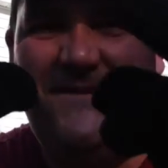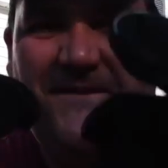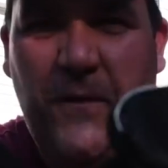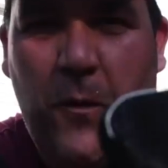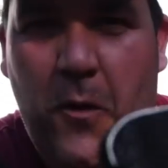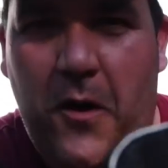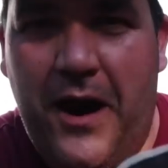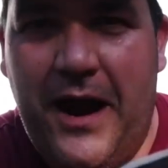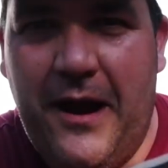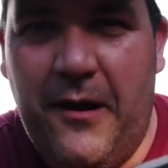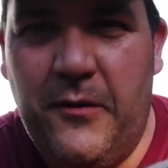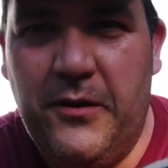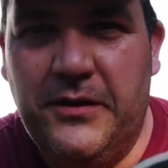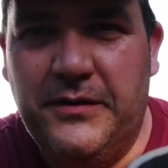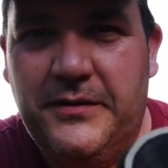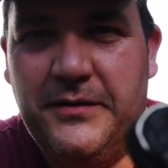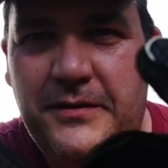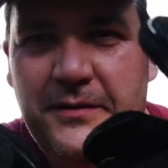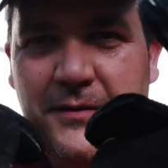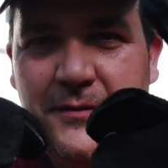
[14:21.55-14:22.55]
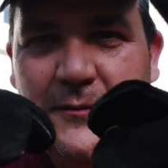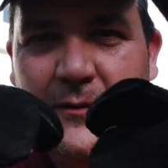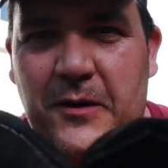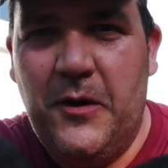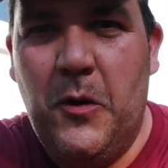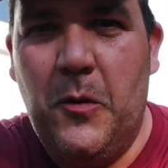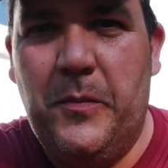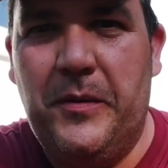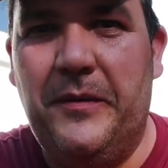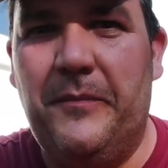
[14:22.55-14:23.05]
Four hours. We're
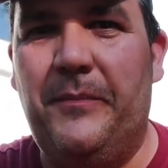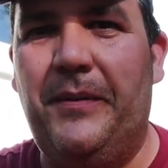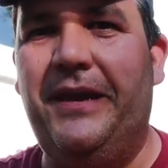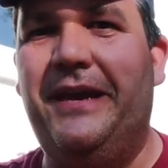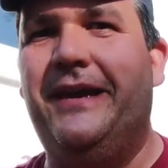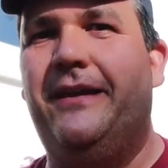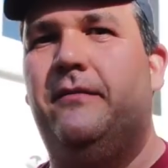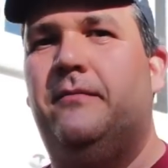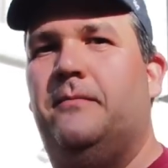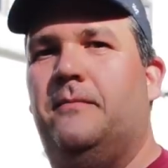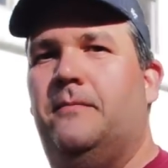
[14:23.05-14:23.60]
gonna open the pig.